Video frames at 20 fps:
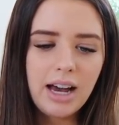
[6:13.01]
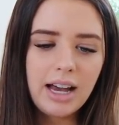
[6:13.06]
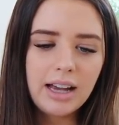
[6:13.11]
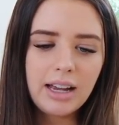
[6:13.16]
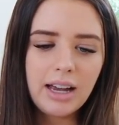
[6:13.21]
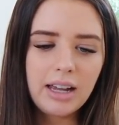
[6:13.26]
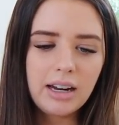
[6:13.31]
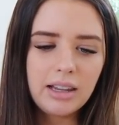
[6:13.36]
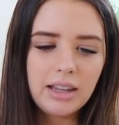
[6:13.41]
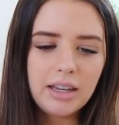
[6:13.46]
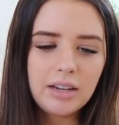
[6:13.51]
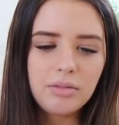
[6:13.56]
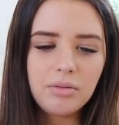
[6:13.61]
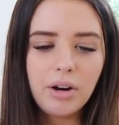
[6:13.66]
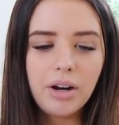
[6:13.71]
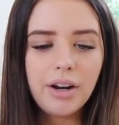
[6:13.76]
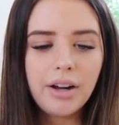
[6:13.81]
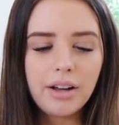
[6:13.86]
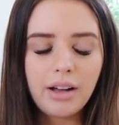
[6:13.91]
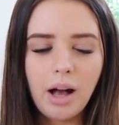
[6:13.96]
I kind of like
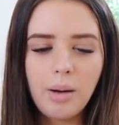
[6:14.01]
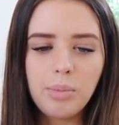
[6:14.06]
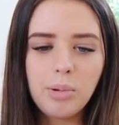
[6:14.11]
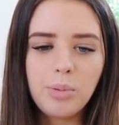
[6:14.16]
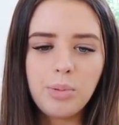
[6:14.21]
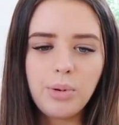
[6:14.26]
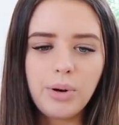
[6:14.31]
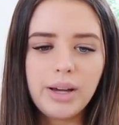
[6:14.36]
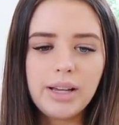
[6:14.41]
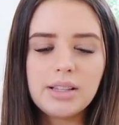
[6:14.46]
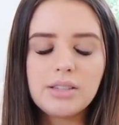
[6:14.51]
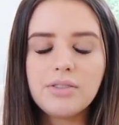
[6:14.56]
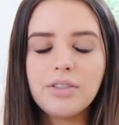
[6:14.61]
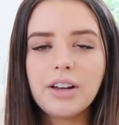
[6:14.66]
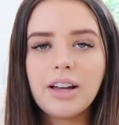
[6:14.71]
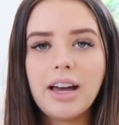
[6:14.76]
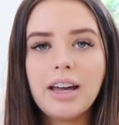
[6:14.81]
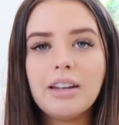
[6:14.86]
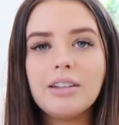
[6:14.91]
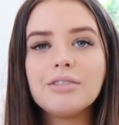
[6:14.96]
wrote a couple points
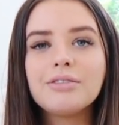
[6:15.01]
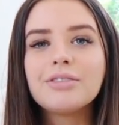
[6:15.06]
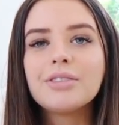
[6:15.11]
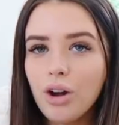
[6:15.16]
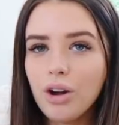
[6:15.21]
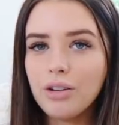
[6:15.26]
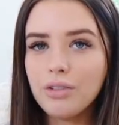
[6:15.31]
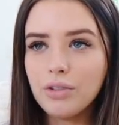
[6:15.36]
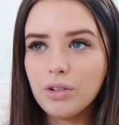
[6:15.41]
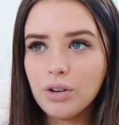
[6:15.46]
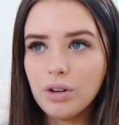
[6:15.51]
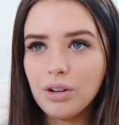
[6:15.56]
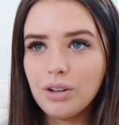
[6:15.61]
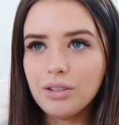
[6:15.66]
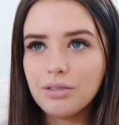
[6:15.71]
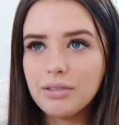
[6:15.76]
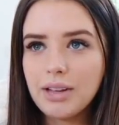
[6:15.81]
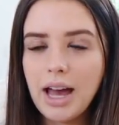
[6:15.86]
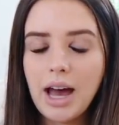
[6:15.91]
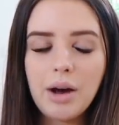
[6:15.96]
for kind of
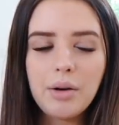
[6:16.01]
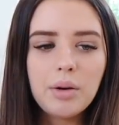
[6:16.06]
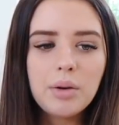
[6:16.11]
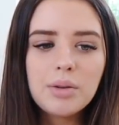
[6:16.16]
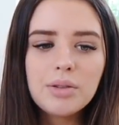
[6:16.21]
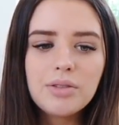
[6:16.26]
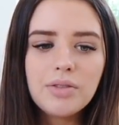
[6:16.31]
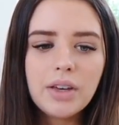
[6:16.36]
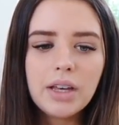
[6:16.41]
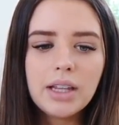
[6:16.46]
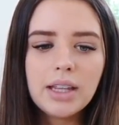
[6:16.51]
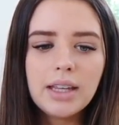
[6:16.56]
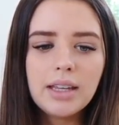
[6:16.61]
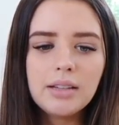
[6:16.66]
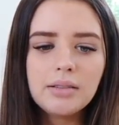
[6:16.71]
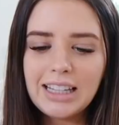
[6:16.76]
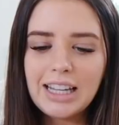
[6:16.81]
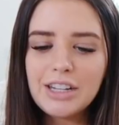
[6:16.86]
overall how I was feeling.